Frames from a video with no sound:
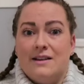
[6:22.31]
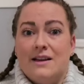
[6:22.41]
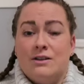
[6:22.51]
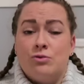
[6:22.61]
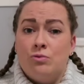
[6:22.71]

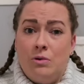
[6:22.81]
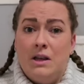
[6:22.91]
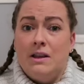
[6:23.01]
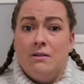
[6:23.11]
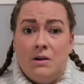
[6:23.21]
It's
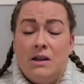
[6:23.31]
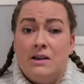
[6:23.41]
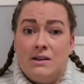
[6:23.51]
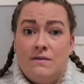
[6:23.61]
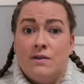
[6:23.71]
really,
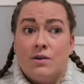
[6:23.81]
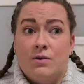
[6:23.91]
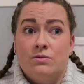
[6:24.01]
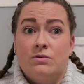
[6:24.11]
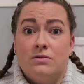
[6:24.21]
really
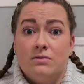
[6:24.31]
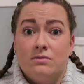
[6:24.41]
difficult.